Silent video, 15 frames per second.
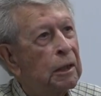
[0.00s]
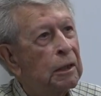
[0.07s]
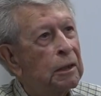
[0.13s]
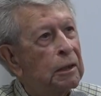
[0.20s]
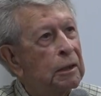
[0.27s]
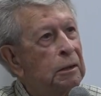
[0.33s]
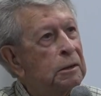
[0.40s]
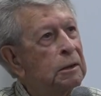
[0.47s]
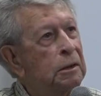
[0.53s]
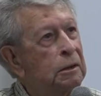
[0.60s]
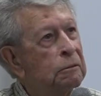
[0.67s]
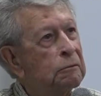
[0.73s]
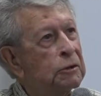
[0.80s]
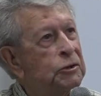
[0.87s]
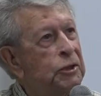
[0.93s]
uh,
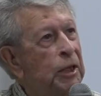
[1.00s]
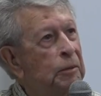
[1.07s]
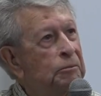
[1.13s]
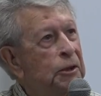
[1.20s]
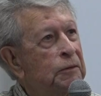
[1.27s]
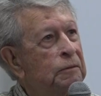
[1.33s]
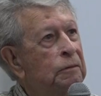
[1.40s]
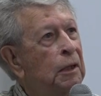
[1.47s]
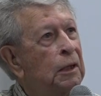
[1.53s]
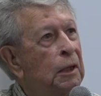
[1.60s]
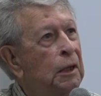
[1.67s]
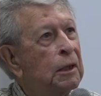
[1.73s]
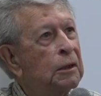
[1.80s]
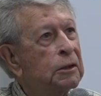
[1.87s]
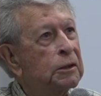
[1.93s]
receptive
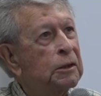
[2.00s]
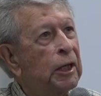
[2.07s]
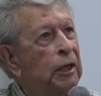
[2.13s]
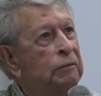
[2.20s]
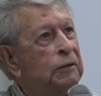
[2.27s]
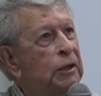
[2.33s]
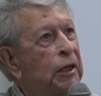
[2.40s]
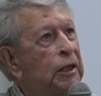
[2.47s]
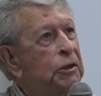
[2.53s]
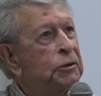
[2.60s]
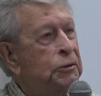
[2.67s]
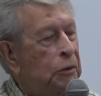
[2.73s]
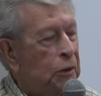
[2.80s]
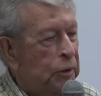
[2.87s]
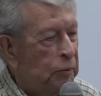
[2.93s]
to
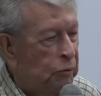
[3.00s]
navigational